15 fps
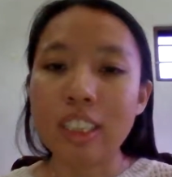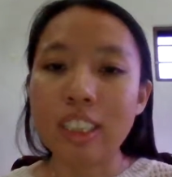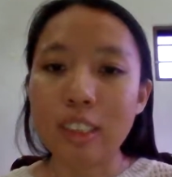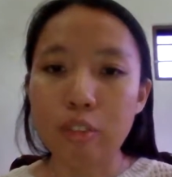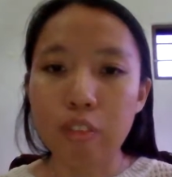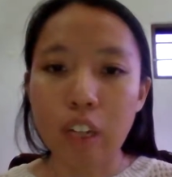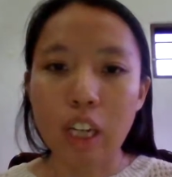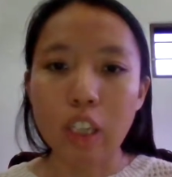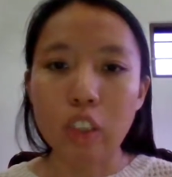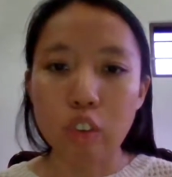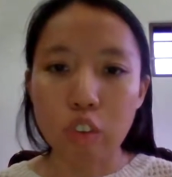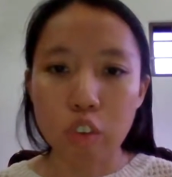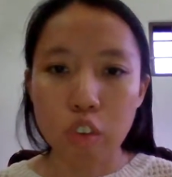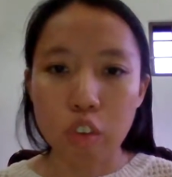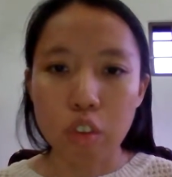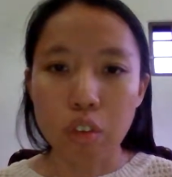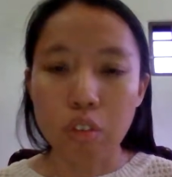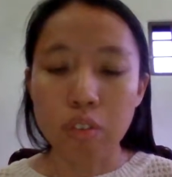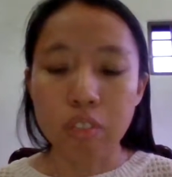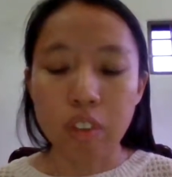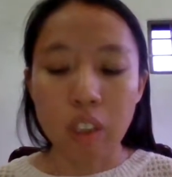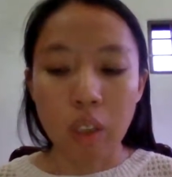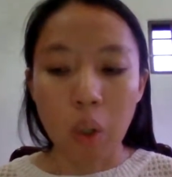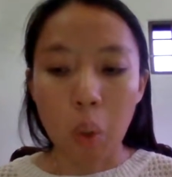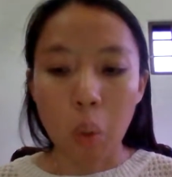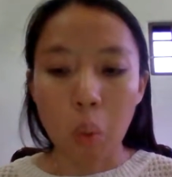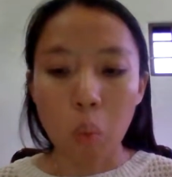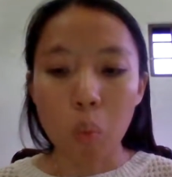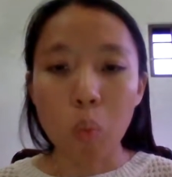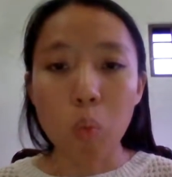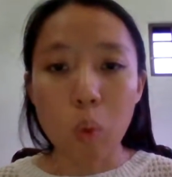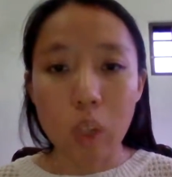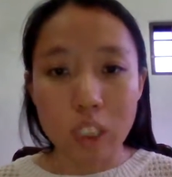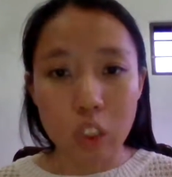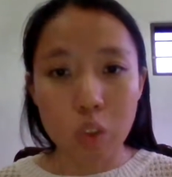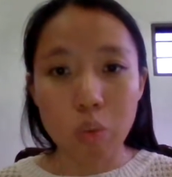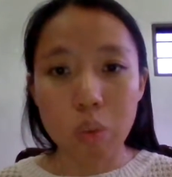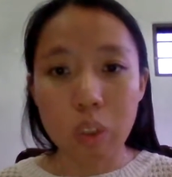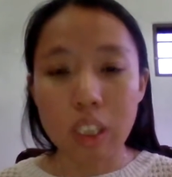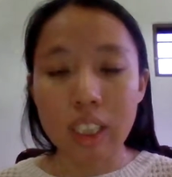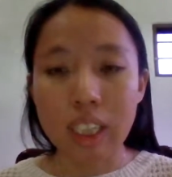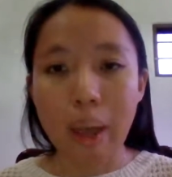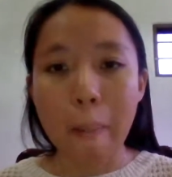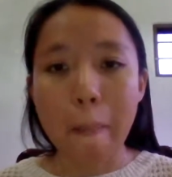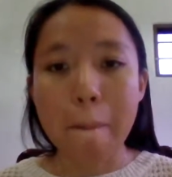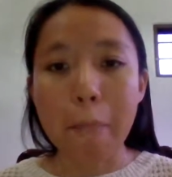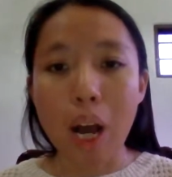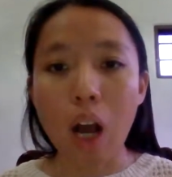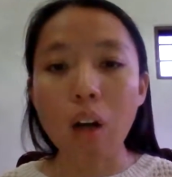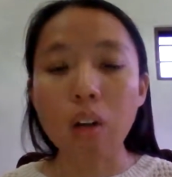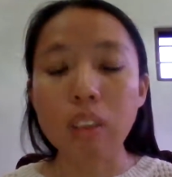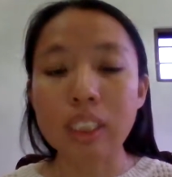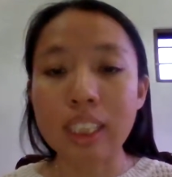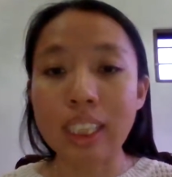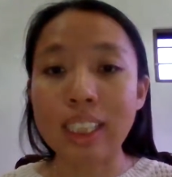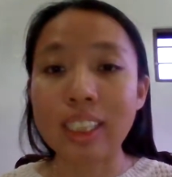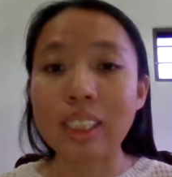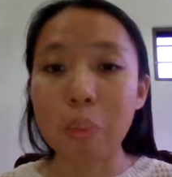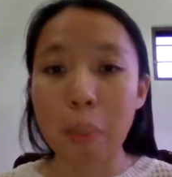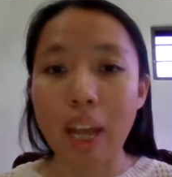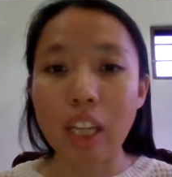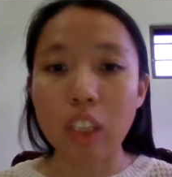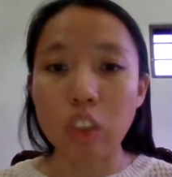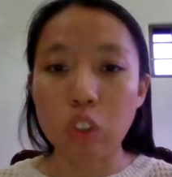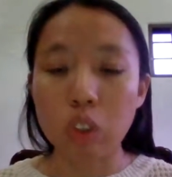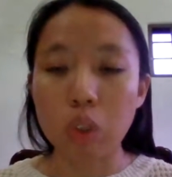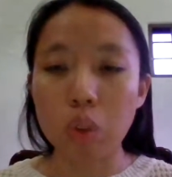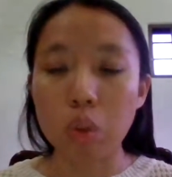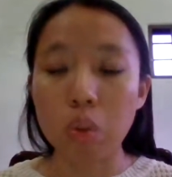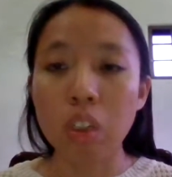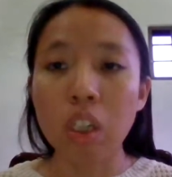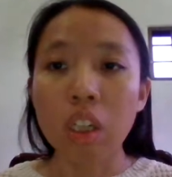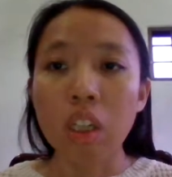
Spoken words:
divine truth, which really empowers and expands you.